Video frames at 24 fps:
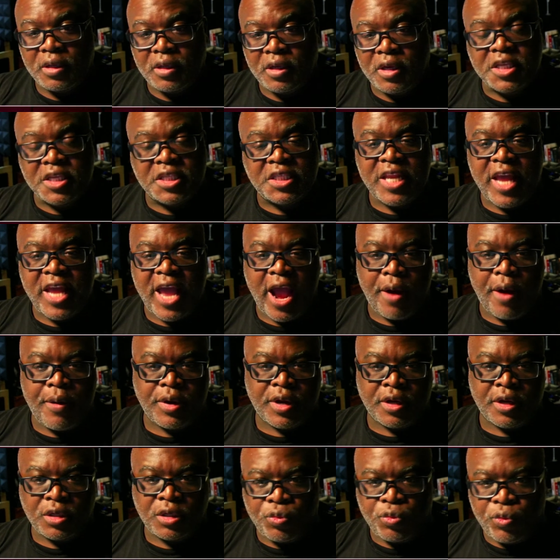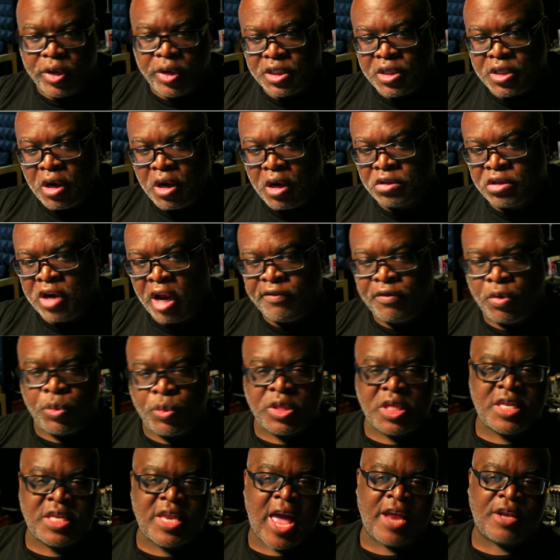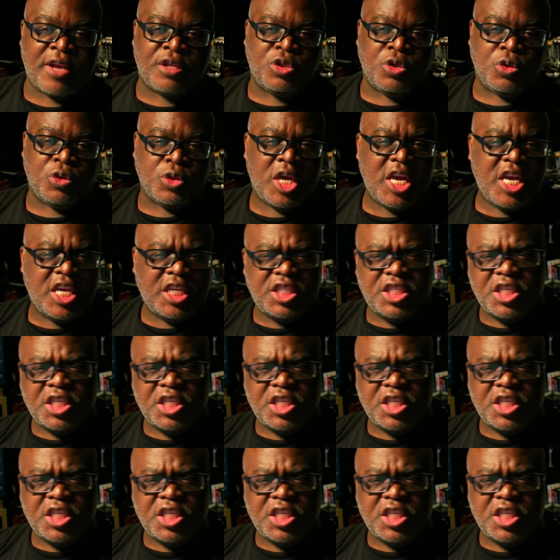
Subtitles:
He's an arrogant race car driver with an attitude.